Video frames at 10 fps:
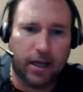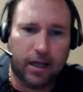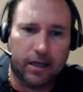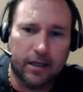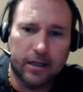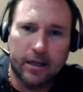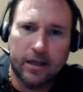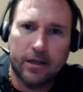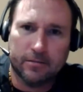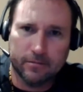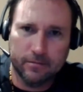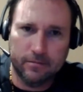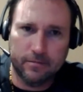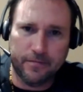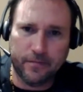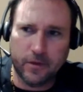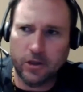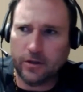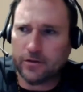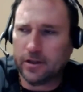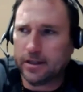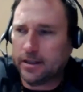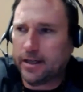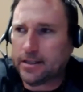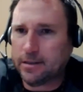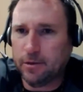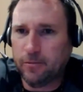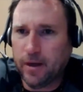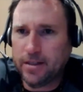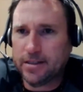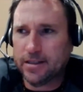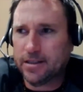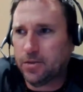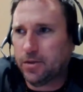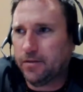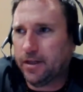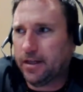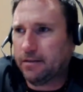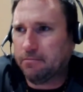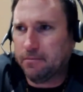And, after like the last couple of months, it's sort of like,